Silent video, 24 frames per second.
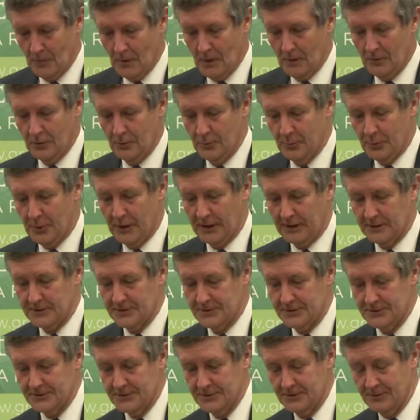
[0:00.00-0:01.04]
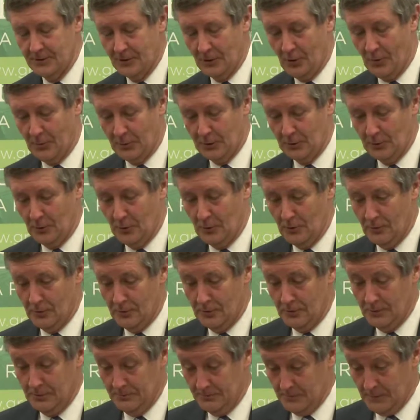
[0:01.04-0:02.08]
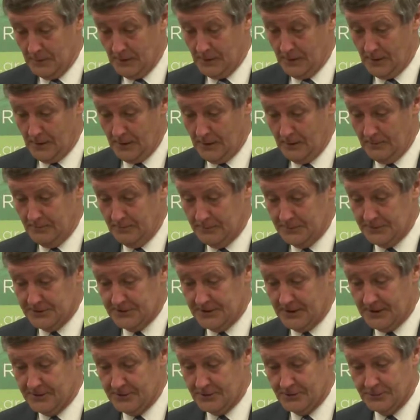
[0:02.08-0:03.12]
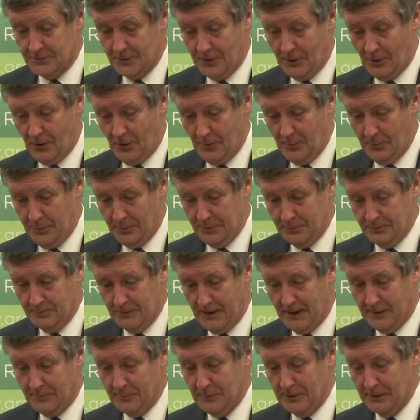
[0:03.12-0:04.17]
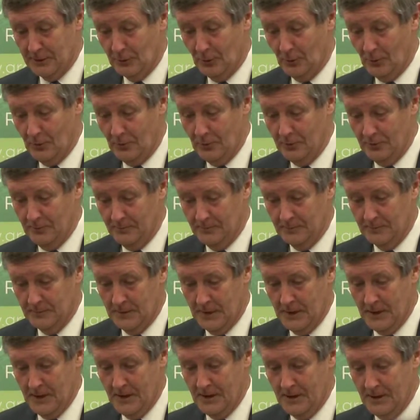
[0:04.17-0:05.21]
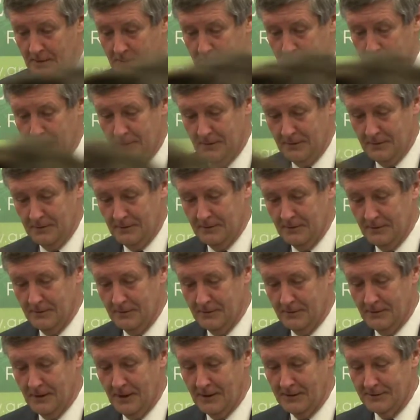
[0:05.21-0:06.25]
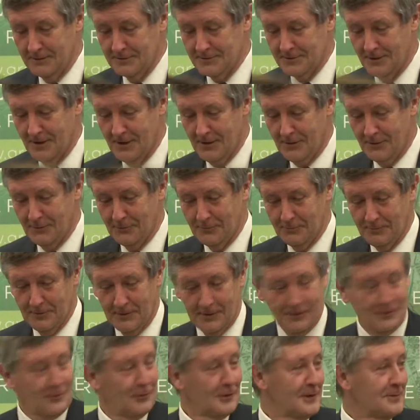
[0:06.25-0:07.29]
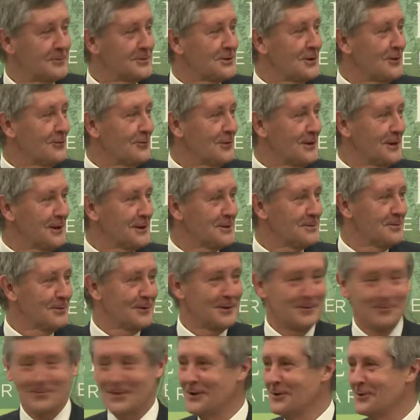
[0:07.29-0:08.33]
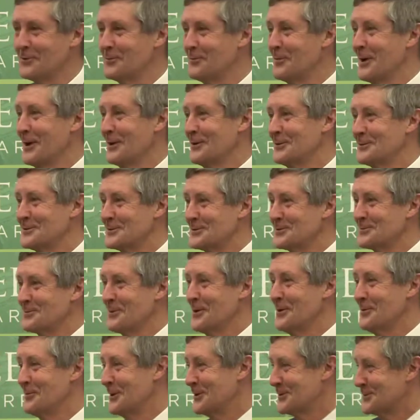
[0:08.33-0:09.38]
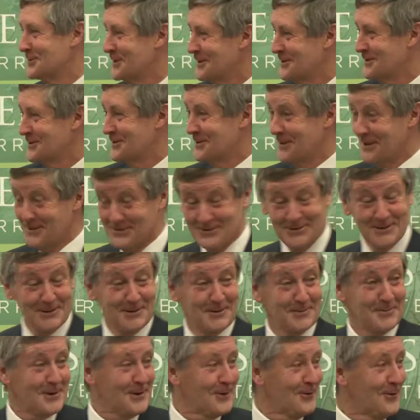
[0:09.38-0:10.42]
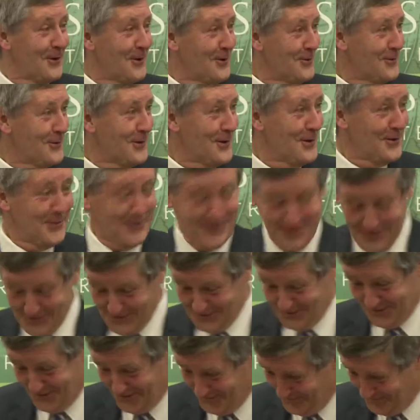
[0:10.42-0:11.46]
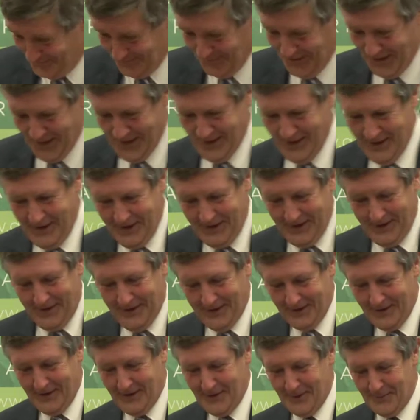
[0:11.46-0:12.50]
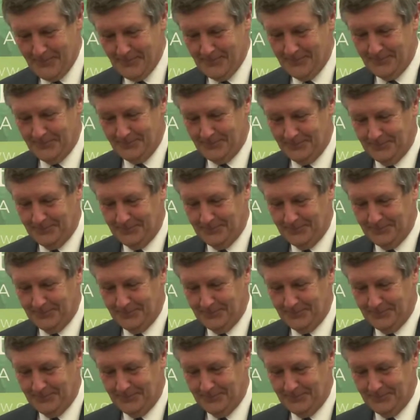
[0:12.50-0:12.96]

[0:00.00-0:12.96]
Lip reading: who practices in the common law, statutory comp, admin law, and is now calling himself an expert in medical panels as well, because that does seem to be a growth area. So Eitan